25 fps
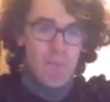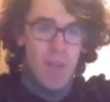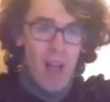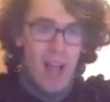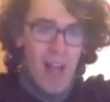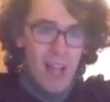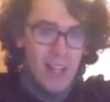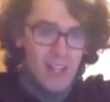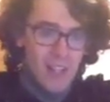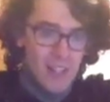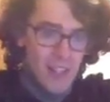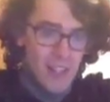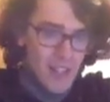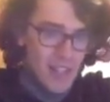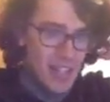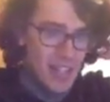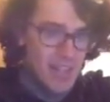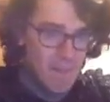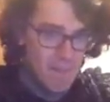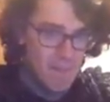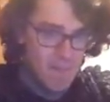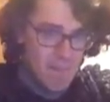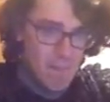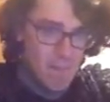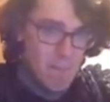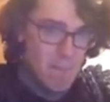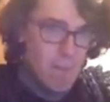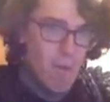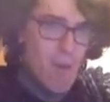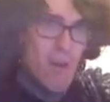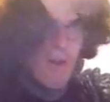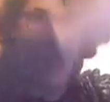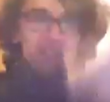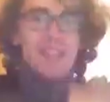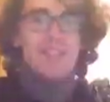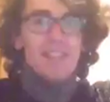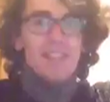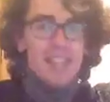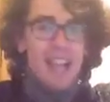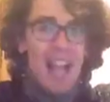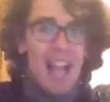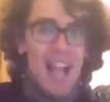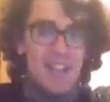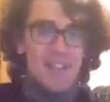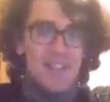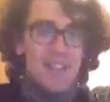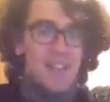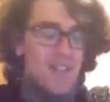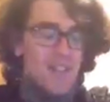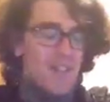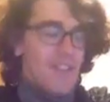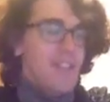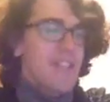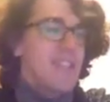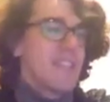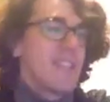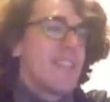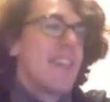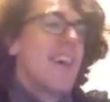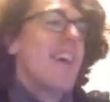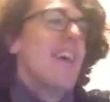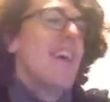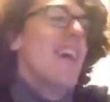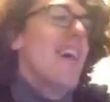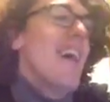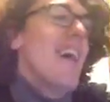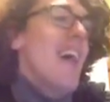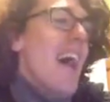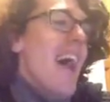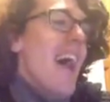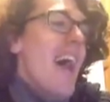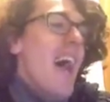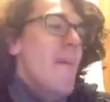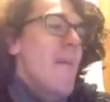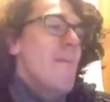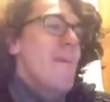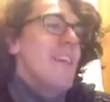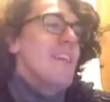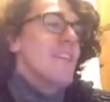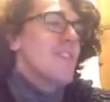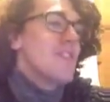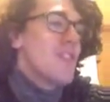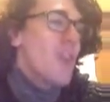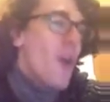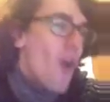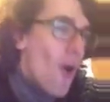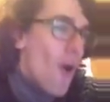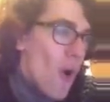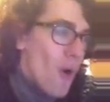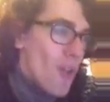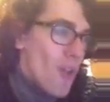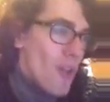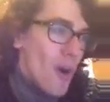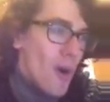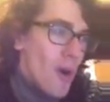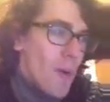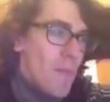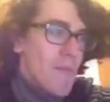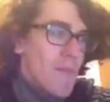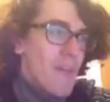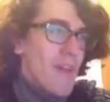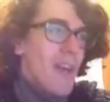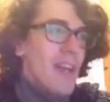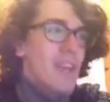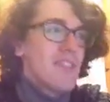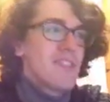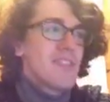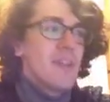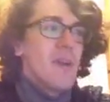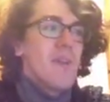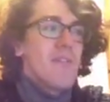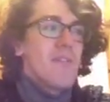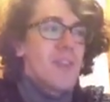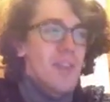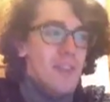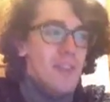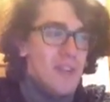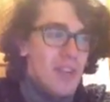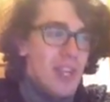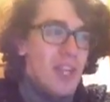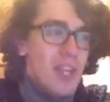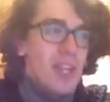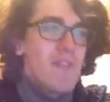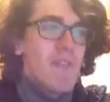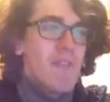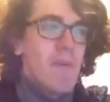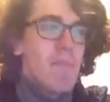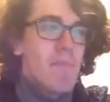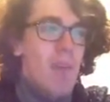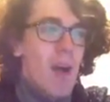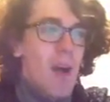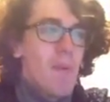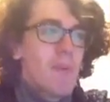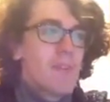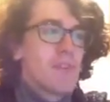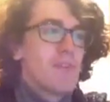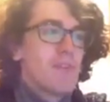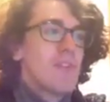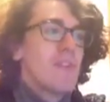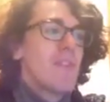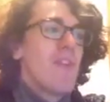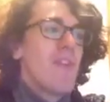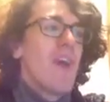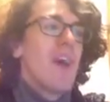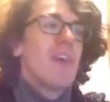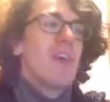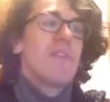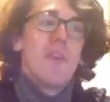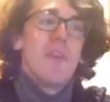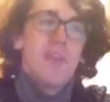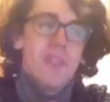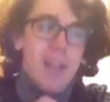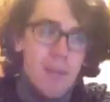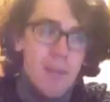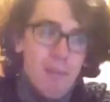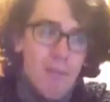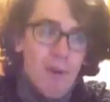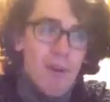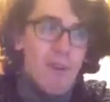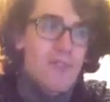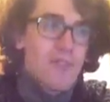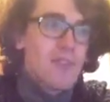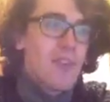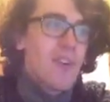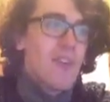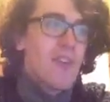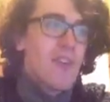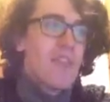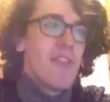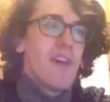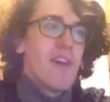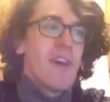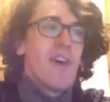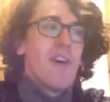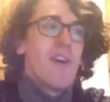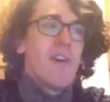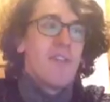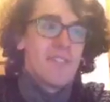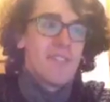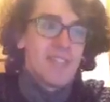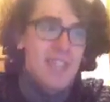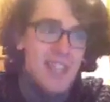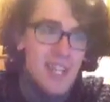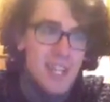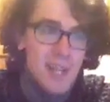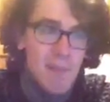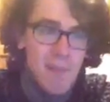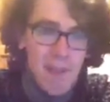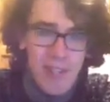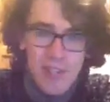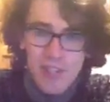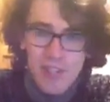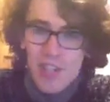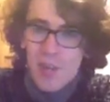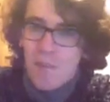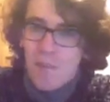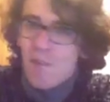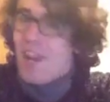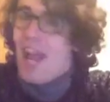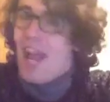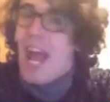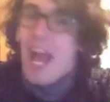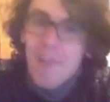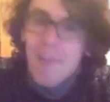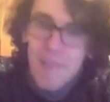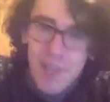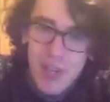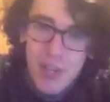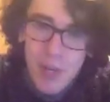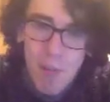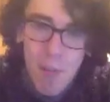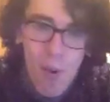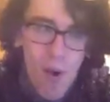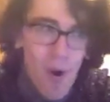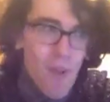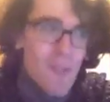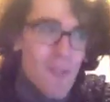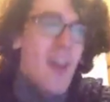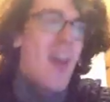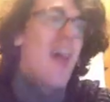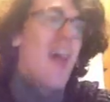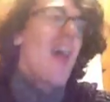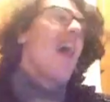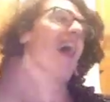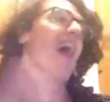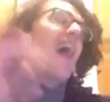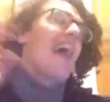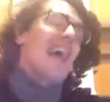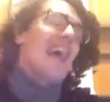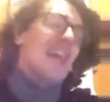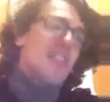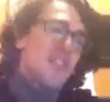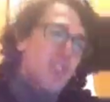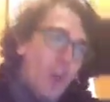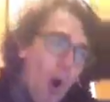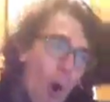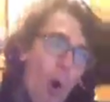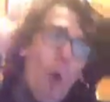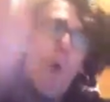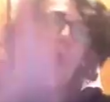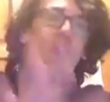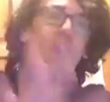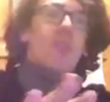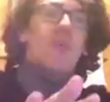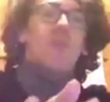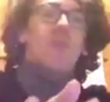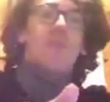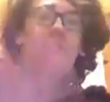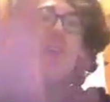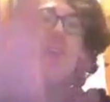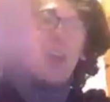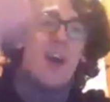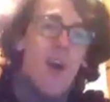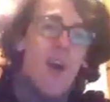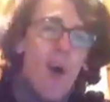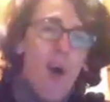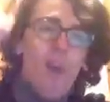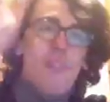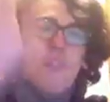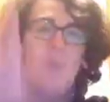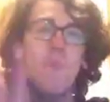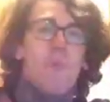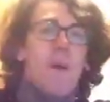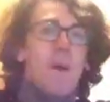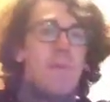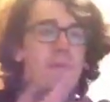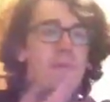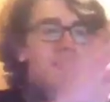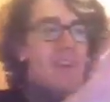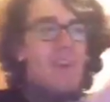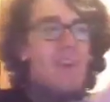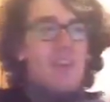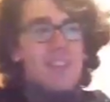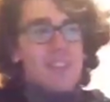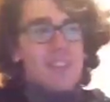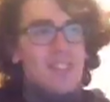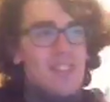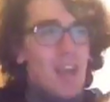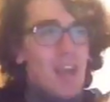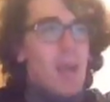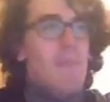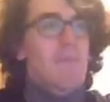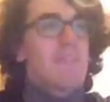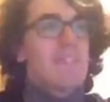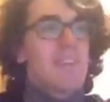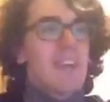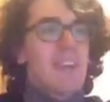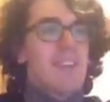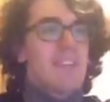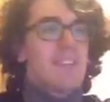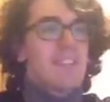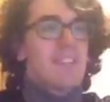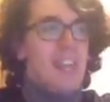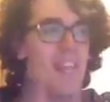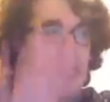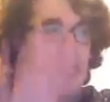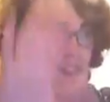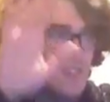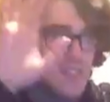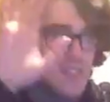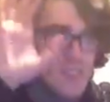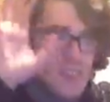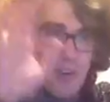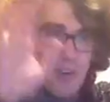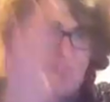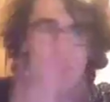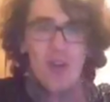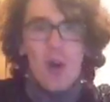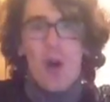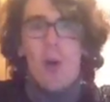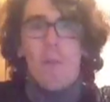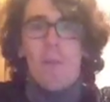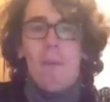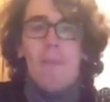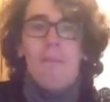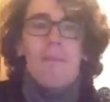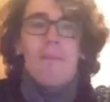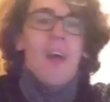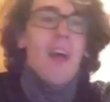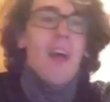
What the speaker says: actually put into categories. It's all up there. So if you're looking for Poetry Live or Les Mortes d'Arthur or Till Bashing, whatever you want, it's all up there on the website, SimonTellsTales.com.